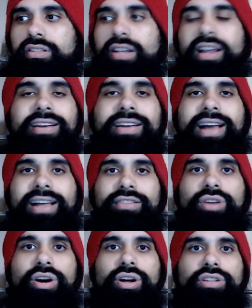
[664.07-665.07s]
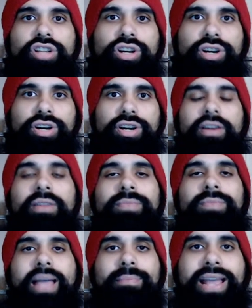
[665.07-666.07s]
Not Daughter.
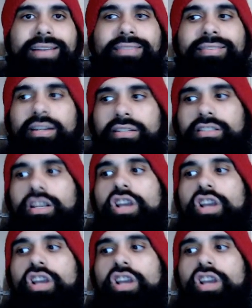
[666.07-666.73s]
That band sucks.